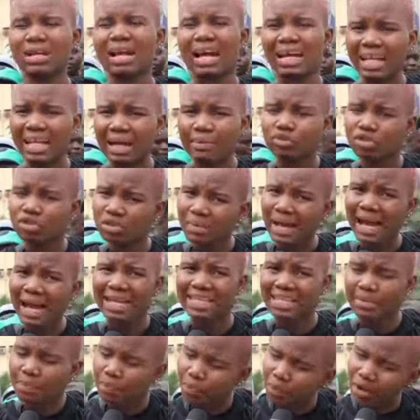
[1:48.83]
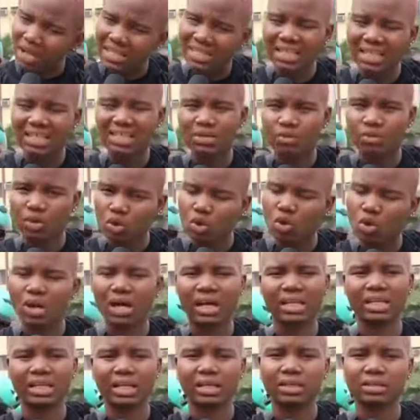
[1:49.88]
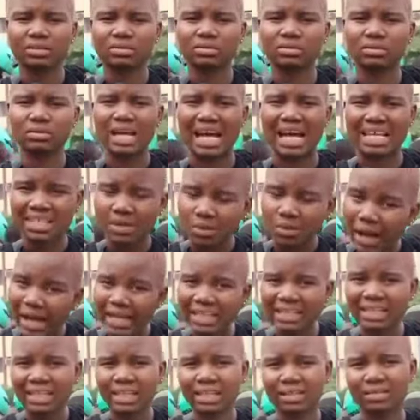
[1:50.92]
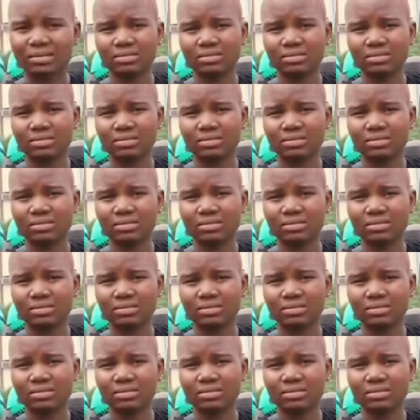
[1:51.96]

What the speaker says: And I'm doing my IT presently with Gokada as a rider.